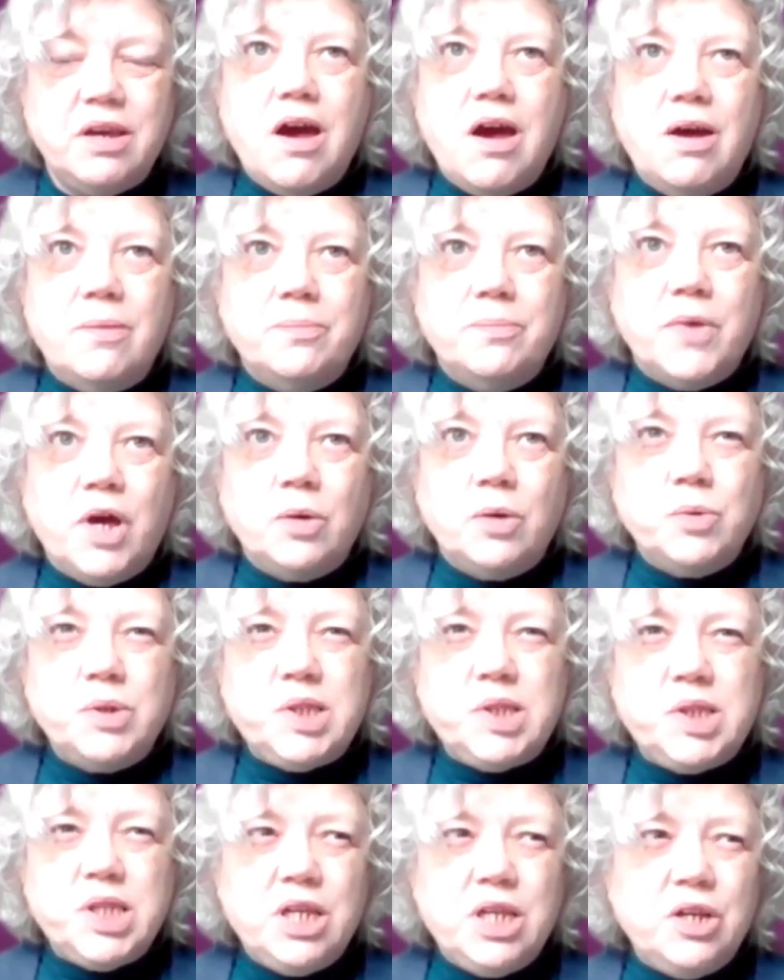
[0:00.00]
I
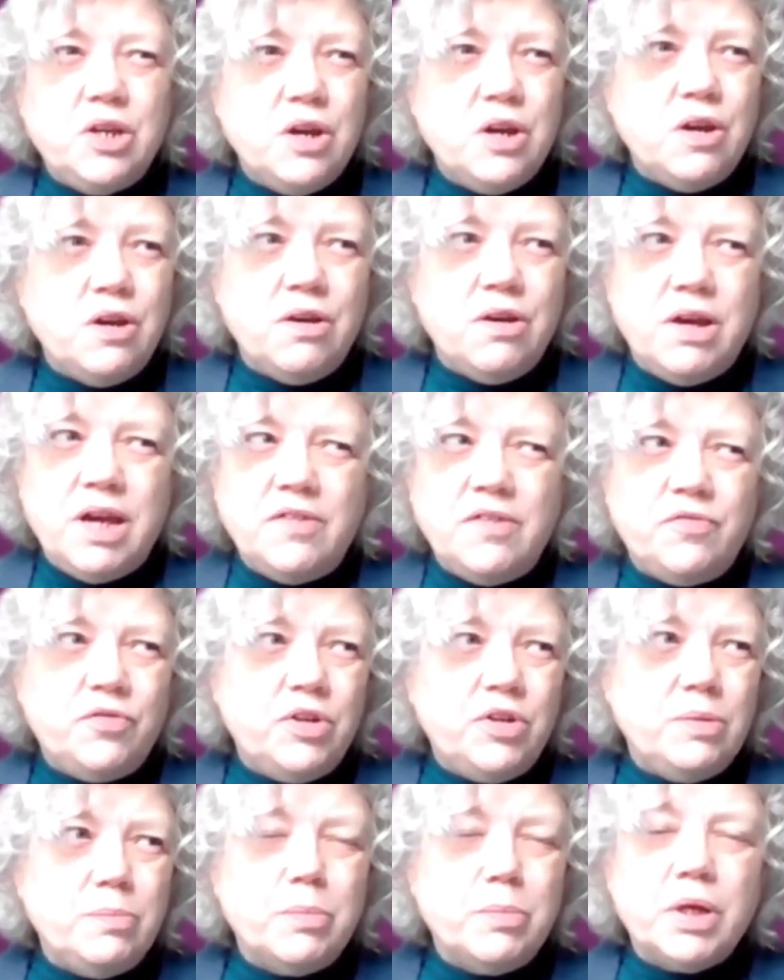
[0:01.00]
was seeing her
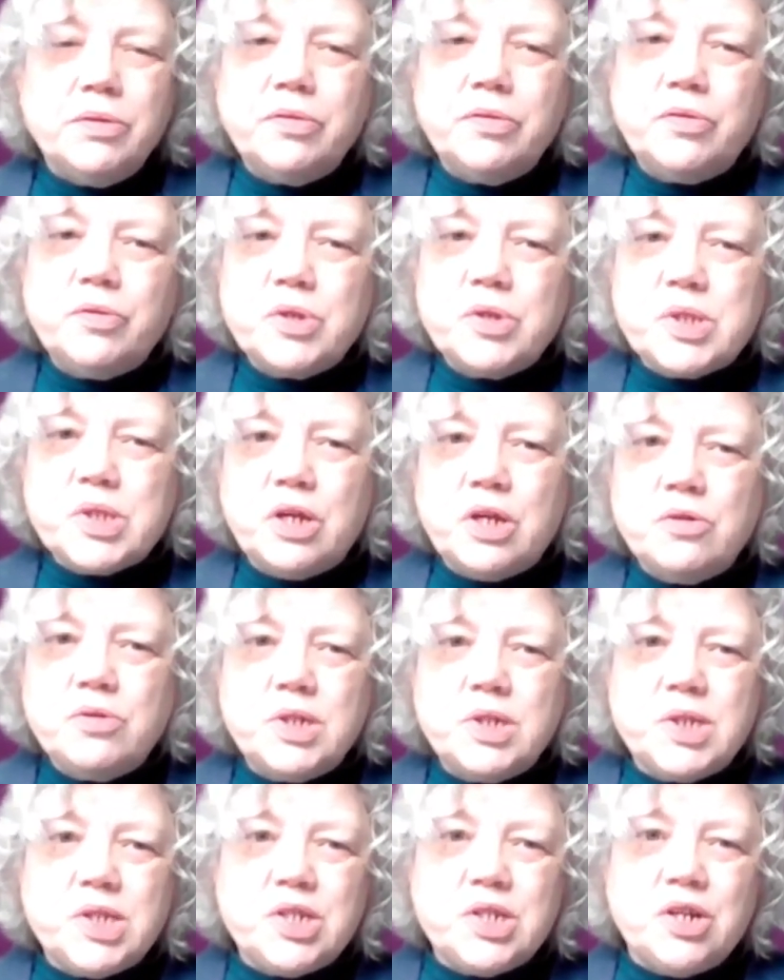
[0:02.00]
every month or so
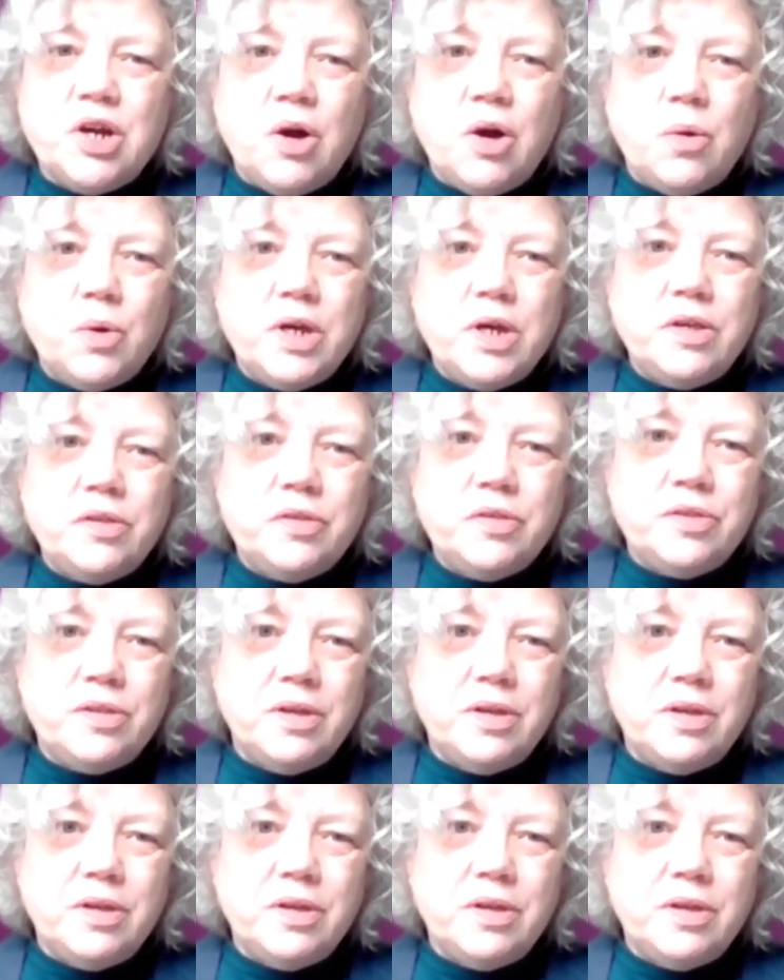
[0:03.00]
to start with,